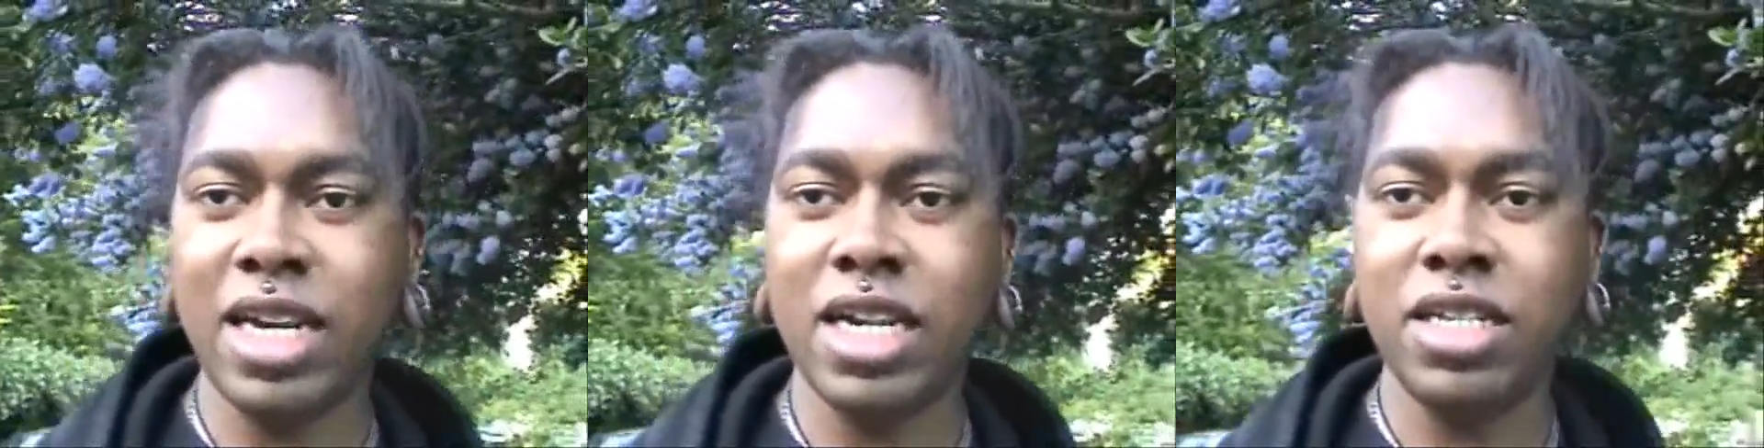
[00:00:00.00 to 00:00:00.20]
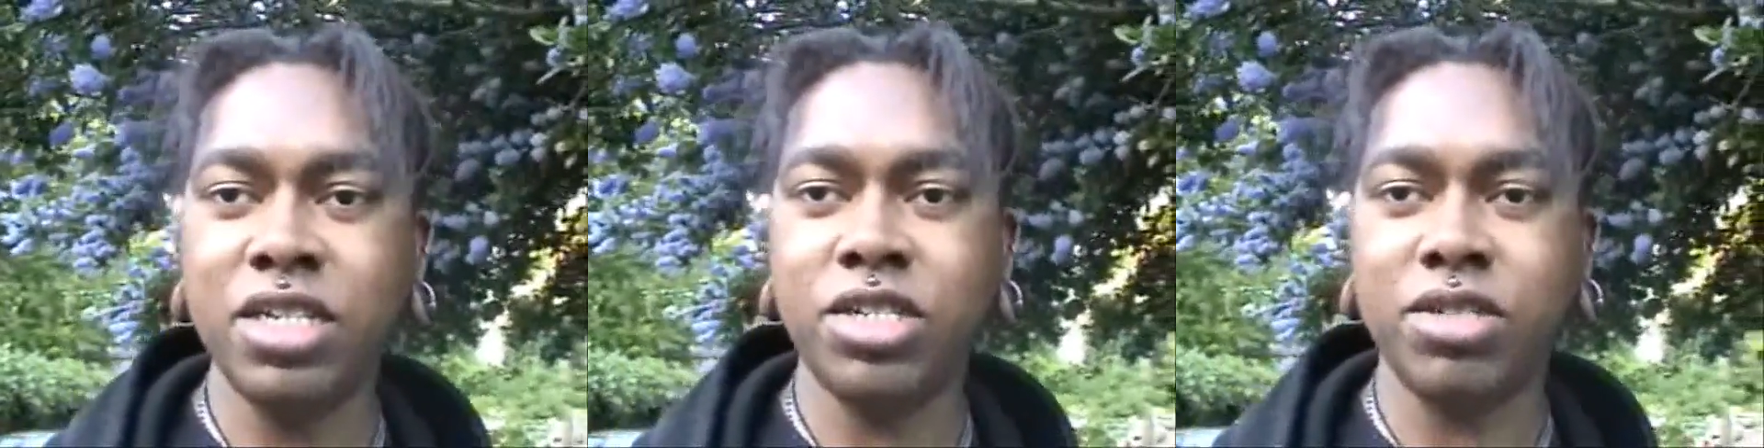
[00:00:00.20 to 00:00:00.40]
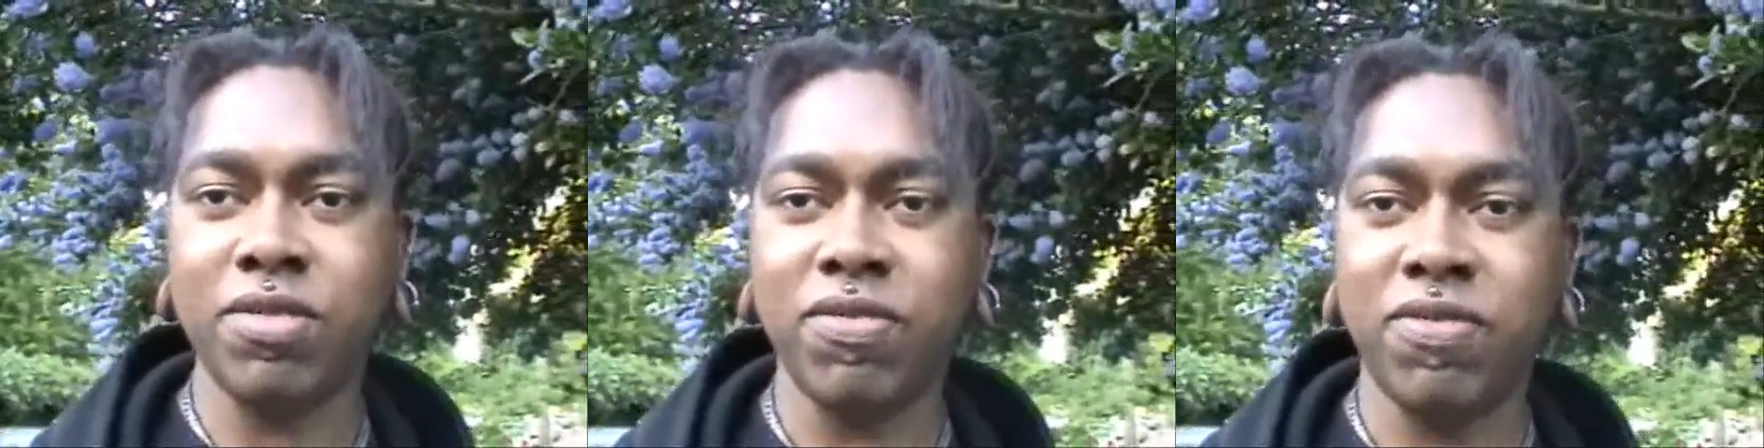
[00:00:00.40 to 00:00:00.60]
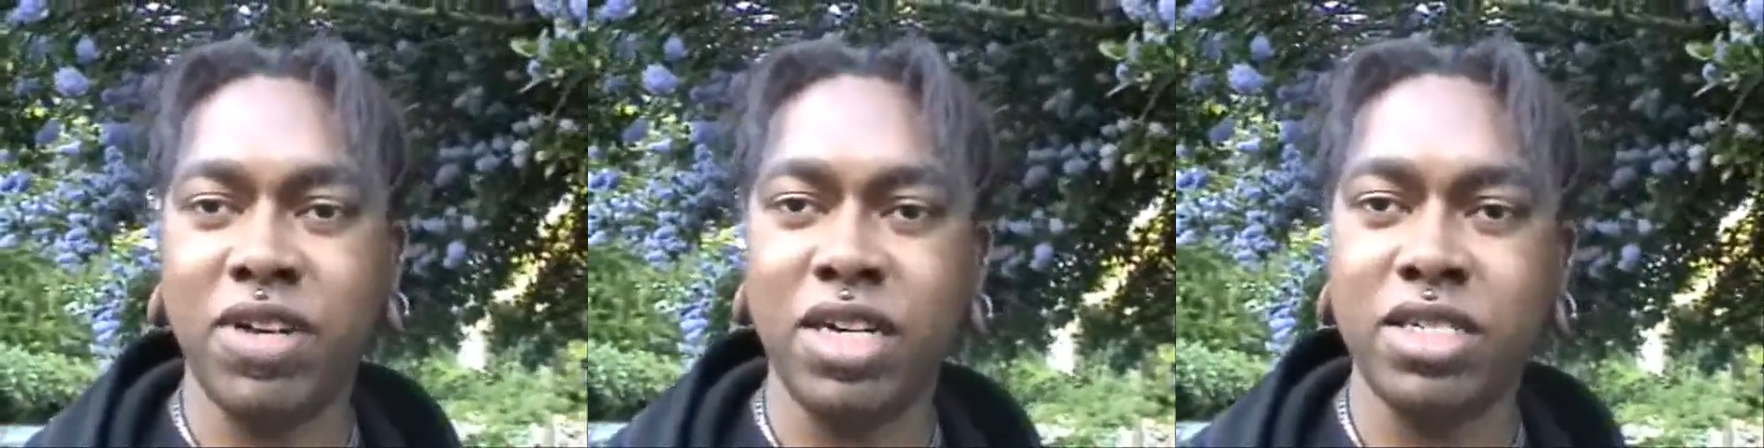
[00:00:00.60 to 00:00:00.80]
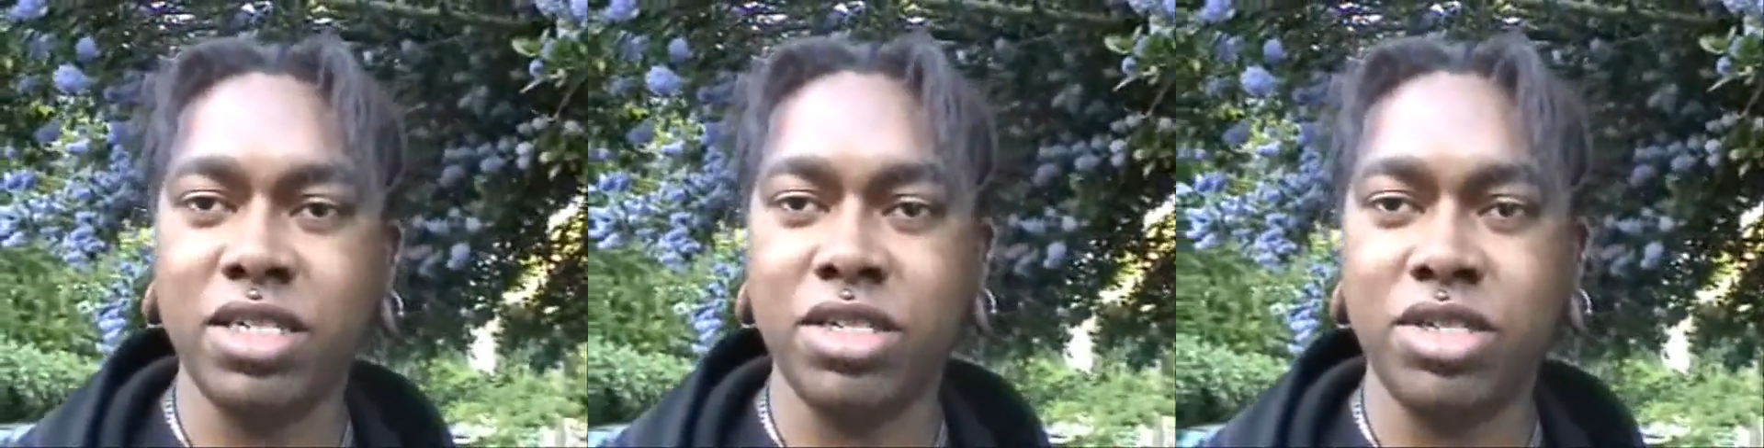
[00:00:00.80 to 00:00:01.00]
initial
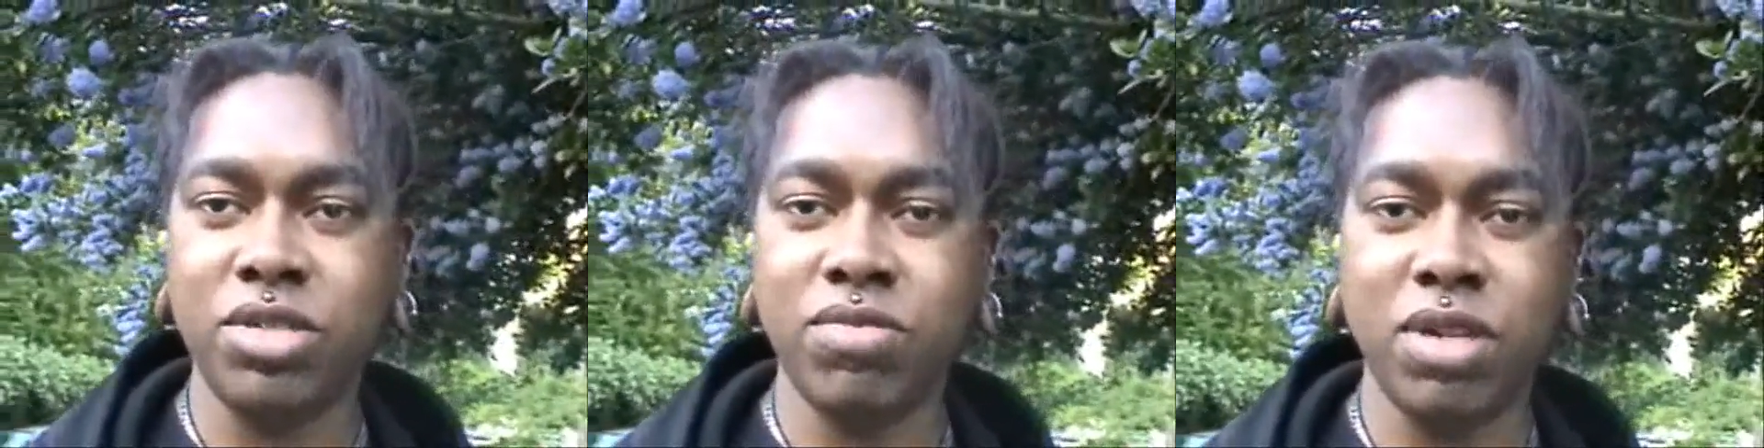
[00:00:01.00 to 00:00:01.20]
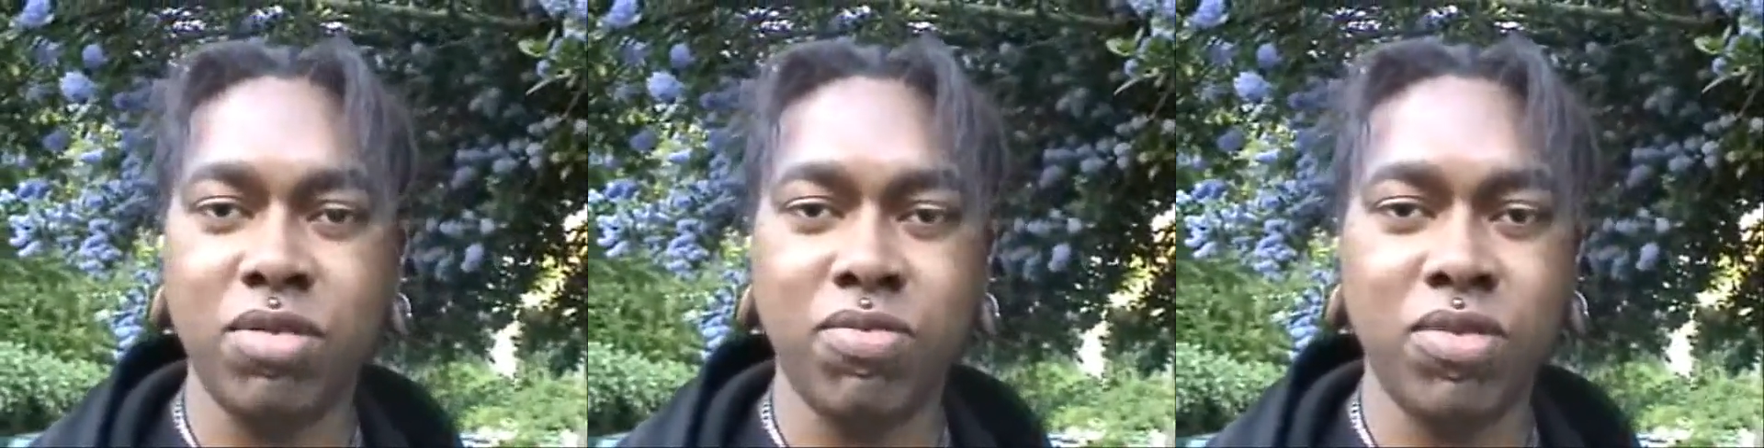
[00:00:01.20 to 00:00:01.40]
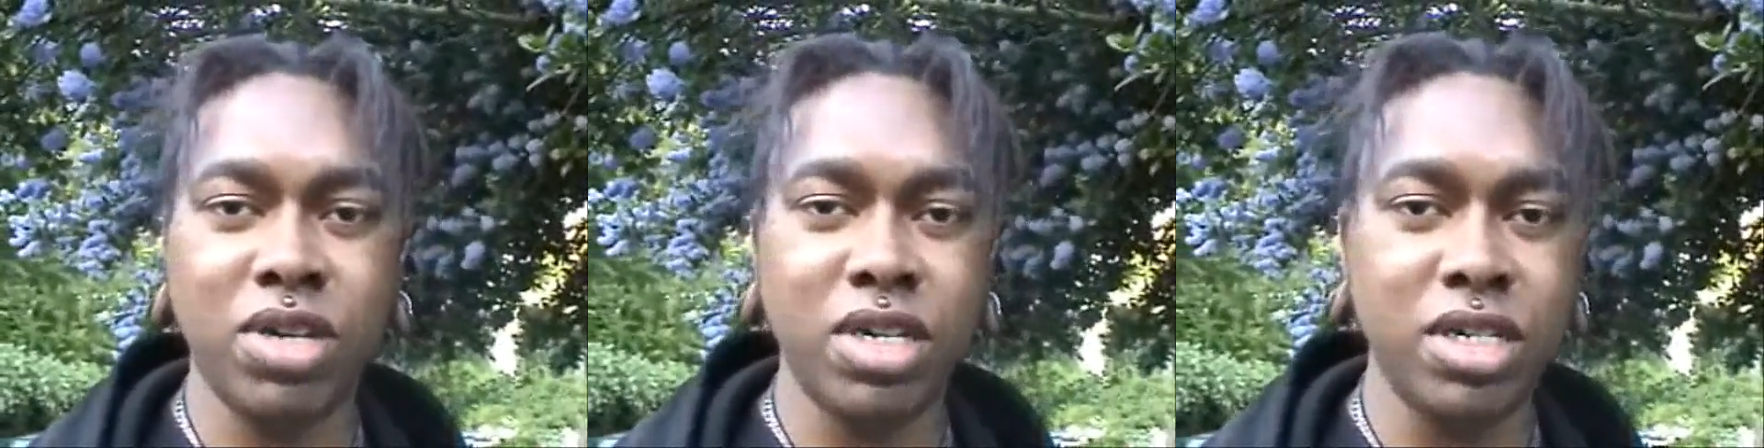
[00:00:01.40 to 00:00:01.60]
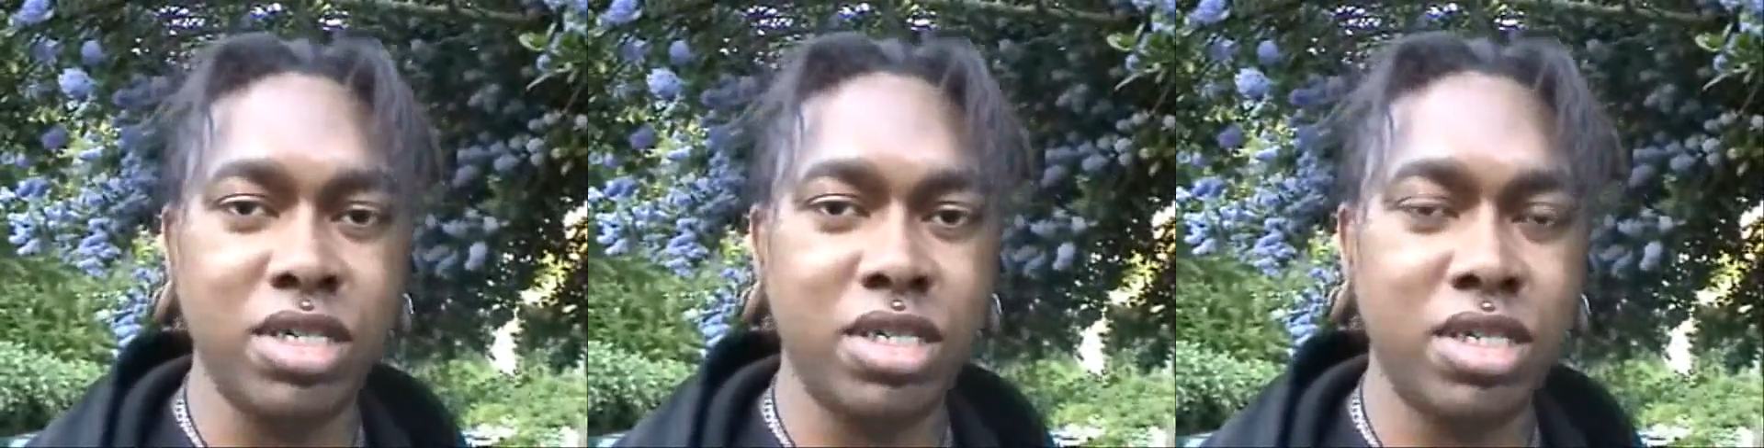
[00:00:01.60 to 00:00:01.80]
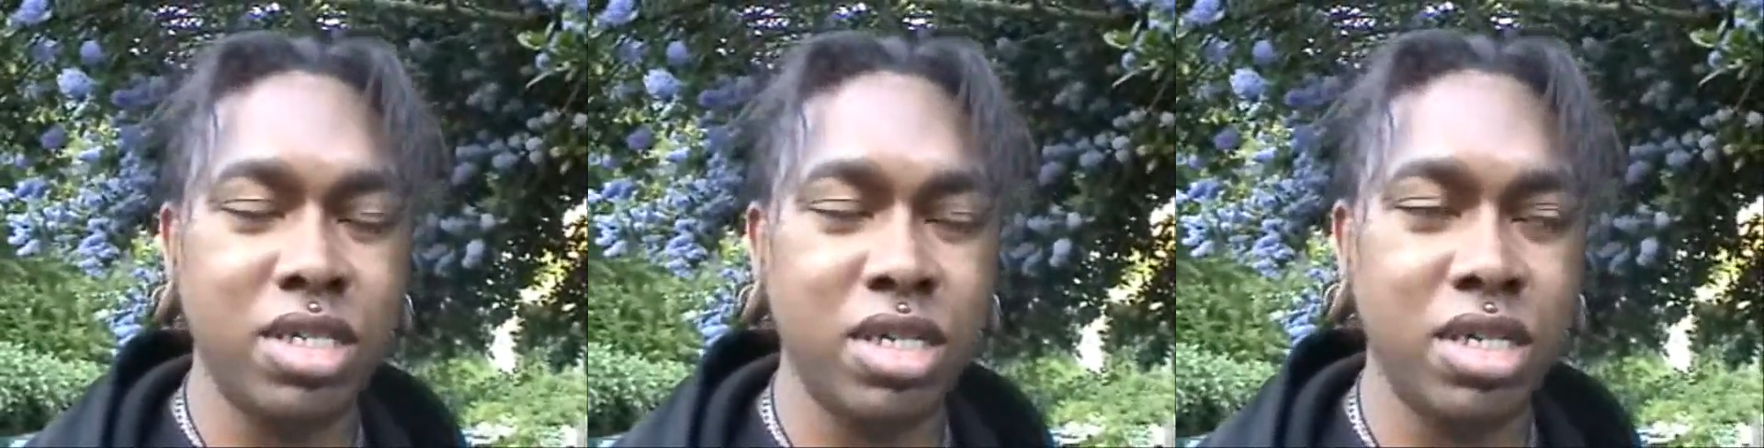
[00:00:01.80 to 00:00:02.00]
fight, the
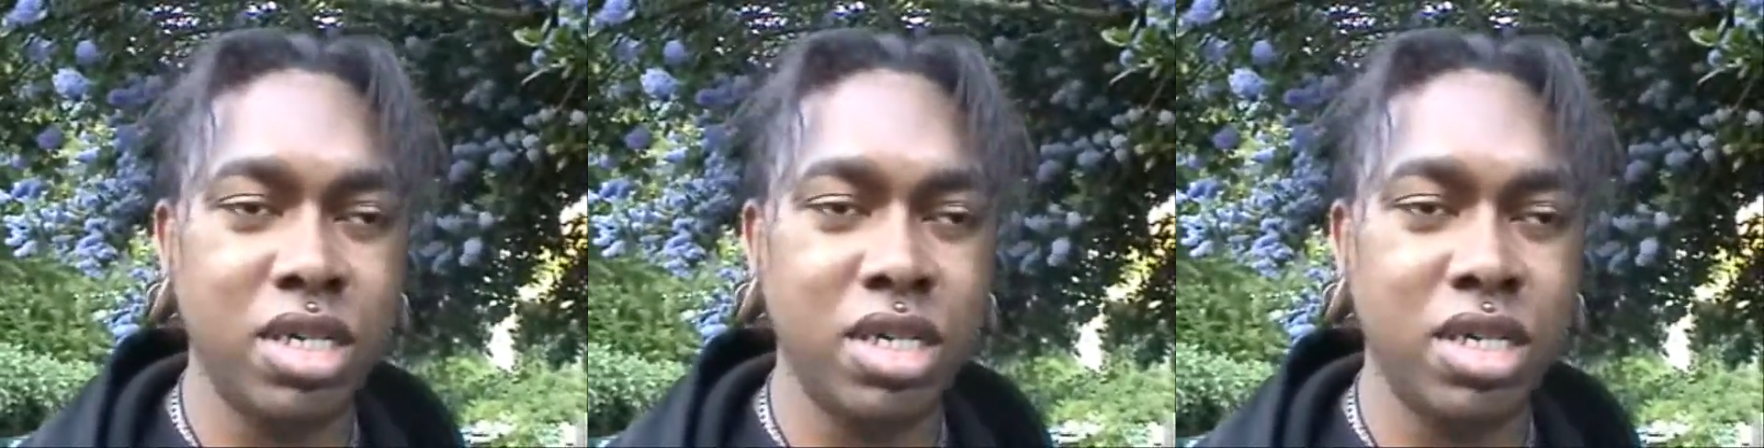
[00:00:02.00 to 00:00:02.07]
2-on-1,